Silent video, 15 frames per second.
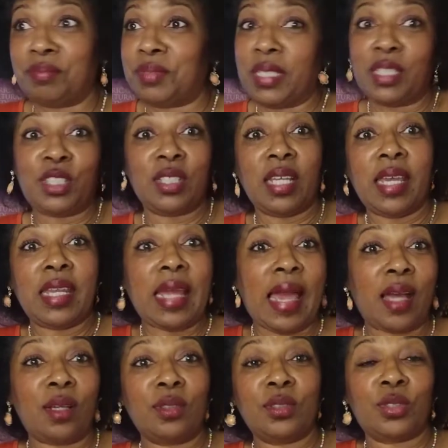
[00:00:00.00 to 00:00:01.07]
Section 8
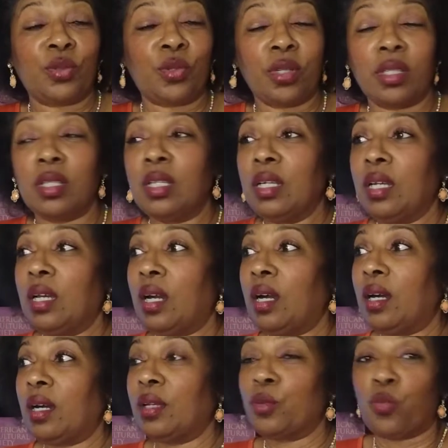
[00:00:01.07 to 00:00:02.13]
house or
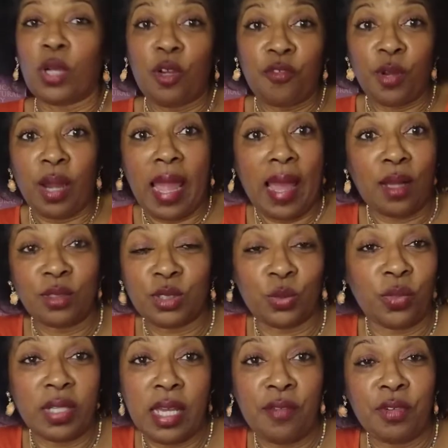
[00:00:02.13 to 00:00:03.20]
welfare house
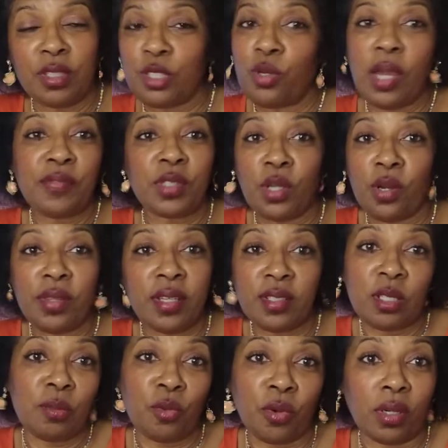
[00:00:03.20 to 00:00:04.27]
or whatever, you don't have to go there
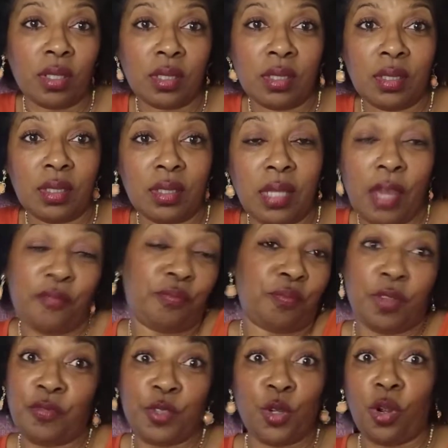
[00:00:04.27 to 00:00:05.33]
no more.
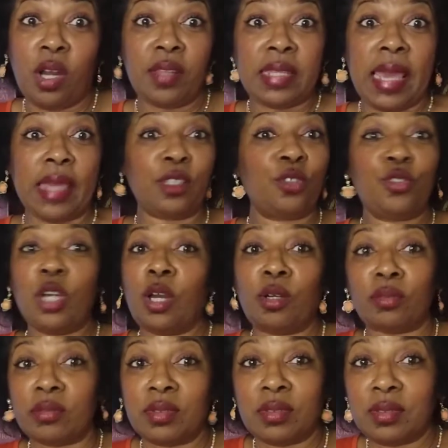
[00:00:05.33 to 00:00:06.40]
If you're on that, you
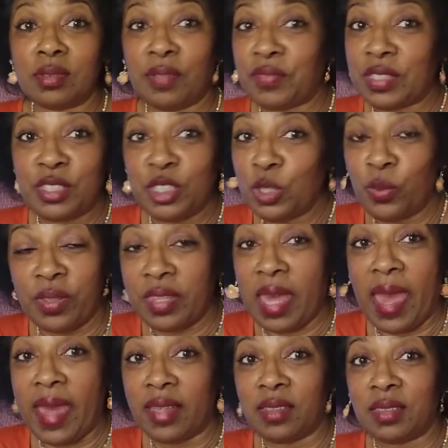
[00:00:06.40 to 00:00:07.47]
don't. You have to deal with
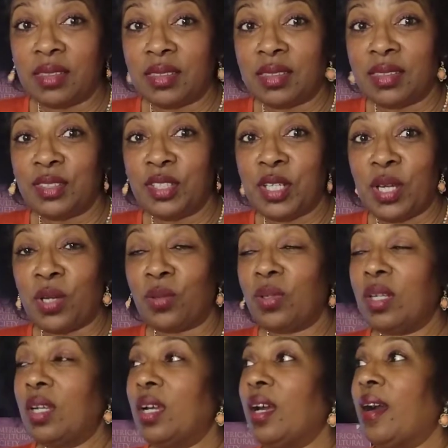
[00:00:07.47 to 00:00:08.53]
that, you know.
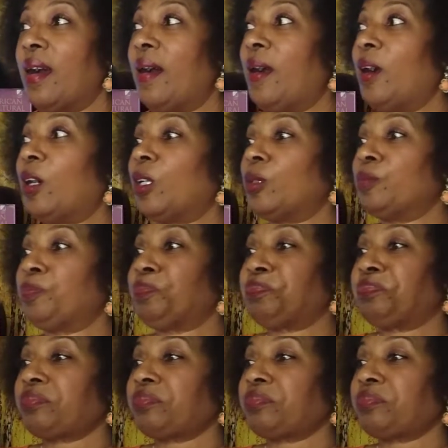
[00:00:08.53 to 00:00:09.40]
Um,